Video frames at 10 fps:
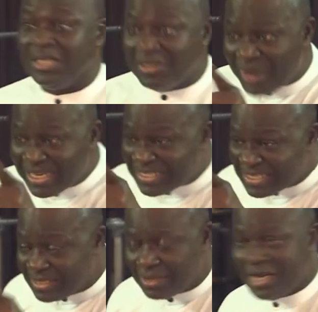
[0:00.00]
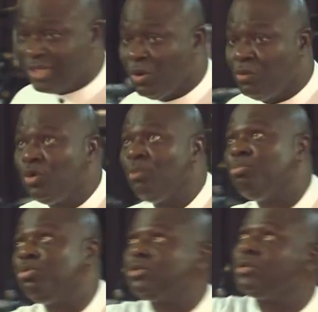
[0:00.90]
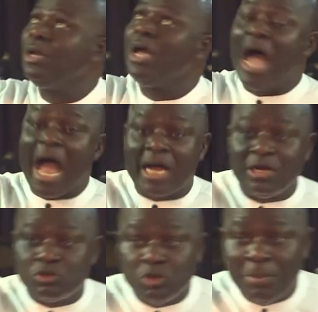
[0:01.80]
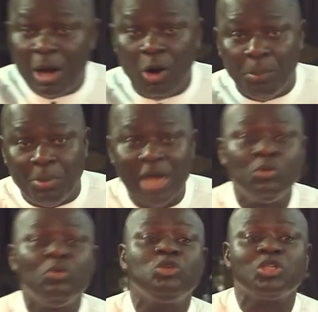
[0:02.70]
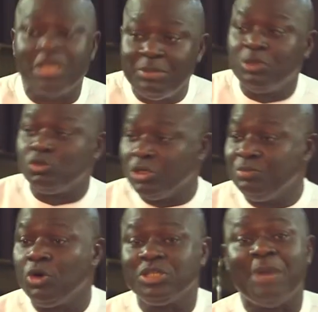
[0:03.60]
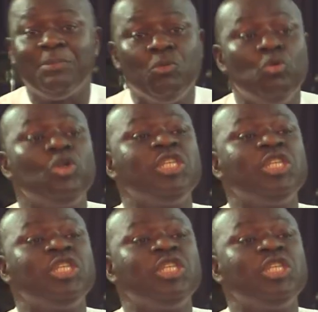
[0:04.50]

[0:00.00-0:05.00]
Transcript: The right seed. That's why we don't put account number up. I don't want just anybody to give because there are people who